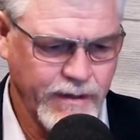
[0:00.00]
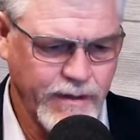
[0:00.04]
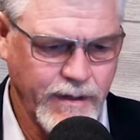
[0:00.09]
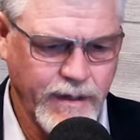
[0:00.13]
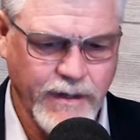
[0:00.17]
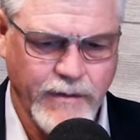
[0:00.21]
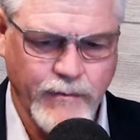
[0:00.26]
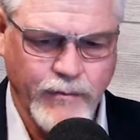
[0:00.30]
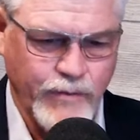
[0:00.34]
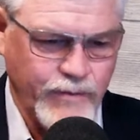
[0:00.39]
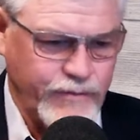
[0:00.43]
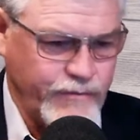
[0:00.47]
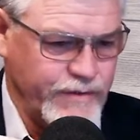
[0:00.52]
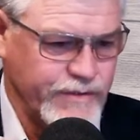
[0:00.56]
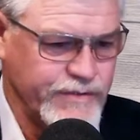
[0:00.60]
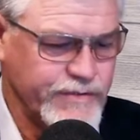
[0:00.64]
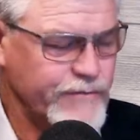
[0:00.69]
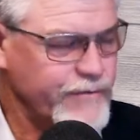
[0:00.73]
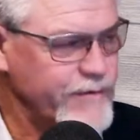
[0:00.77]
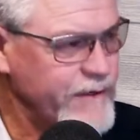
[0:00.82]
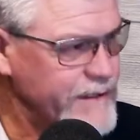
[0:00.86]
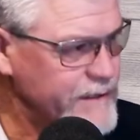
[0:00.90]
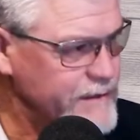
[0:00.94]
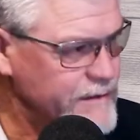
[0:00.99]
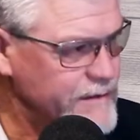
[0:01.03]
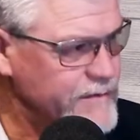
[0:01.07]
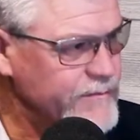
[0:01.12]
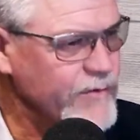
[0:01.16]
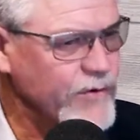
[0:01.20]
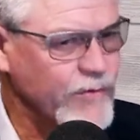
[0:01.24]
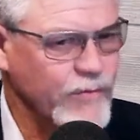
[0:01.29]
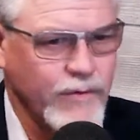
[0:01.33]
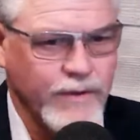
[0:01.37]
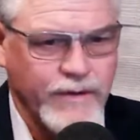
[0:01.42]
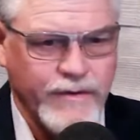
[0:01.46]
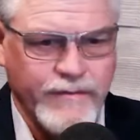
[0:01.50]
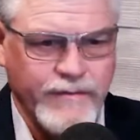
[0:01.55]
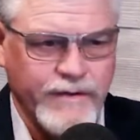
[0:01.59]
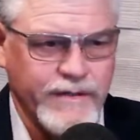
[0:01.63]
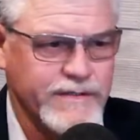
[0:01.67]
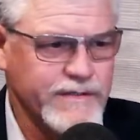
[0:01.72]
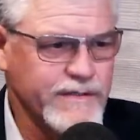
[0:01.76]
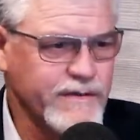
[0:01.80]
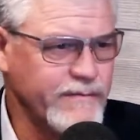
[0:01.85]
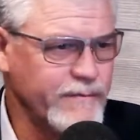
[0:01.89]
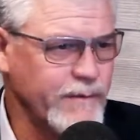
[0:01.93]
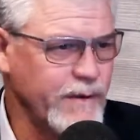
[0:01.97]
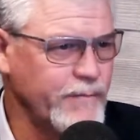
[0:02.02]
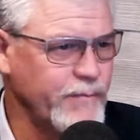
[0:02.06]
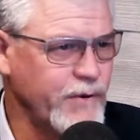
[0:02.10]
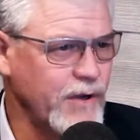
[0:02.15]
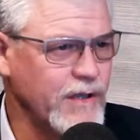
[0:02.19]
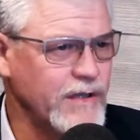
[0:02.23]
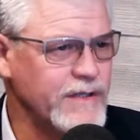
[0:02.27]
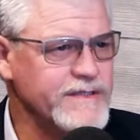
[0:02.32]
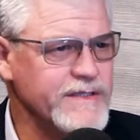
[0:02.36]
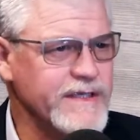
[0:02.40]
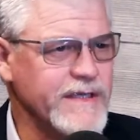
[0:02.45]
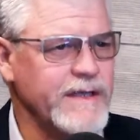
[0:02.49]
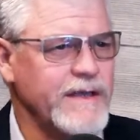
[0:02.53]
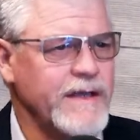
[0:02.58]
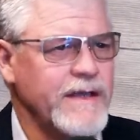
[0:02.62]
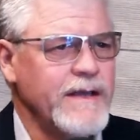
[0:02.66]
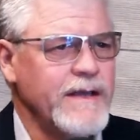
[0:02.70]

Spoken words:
whether it's curriculum or whether it's a policy,